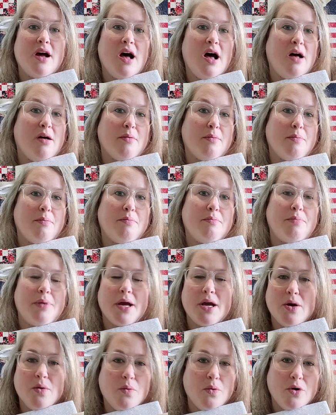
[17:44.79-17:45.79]
I'll
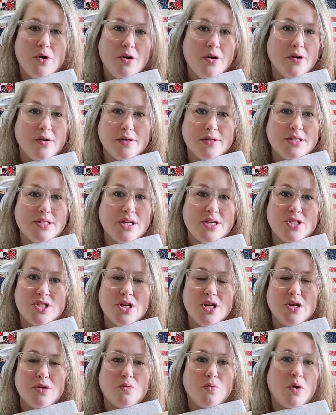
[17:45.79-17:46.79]
pick a word and stitch
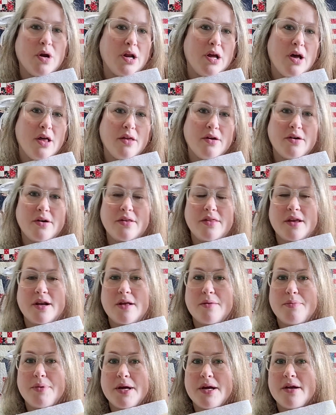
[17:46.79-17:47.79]
it in one color, and then
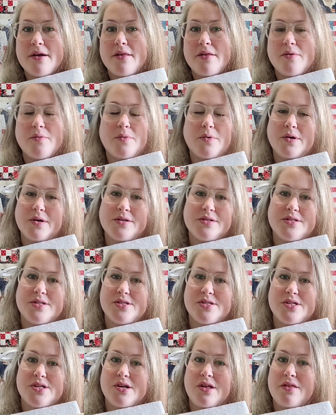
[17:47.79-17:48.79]
I'll pick another word and
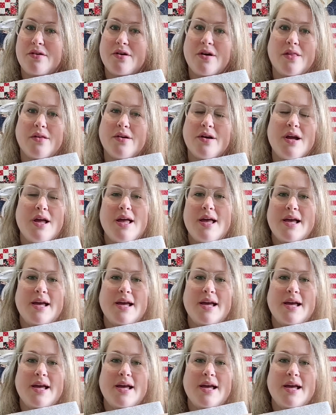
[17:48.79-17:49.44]
stitch it in another color.